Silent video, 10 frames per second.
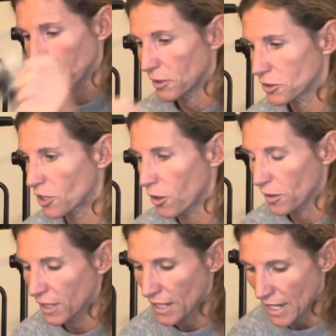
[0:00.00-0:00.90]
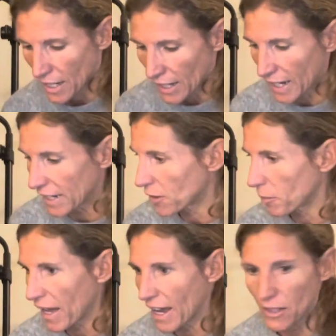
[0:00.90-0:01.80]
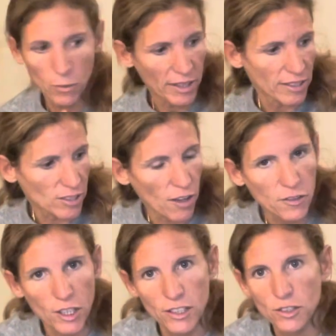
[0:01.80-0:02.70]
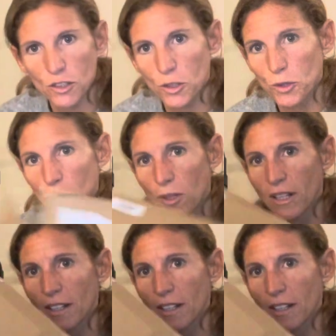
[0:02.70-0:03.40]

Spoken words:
So in the bag with the soft goods, you